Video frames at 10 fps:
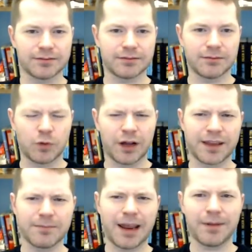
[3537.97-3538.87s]
Well,
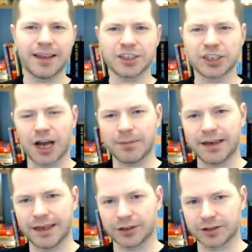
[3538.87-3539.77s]
then maybe they should not be
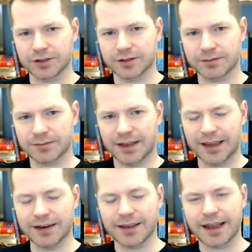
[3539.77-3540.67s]
dealers at the
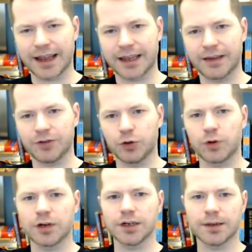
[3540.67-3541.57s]
end of the day, if
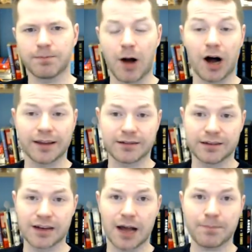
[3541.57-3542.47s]
your boss
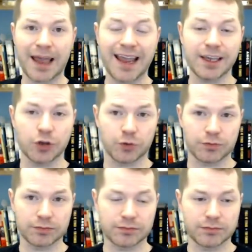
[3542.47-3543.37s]
does not pay you
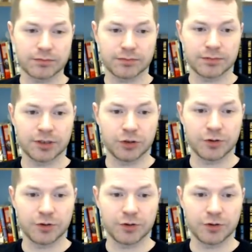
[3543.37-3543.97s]
to do the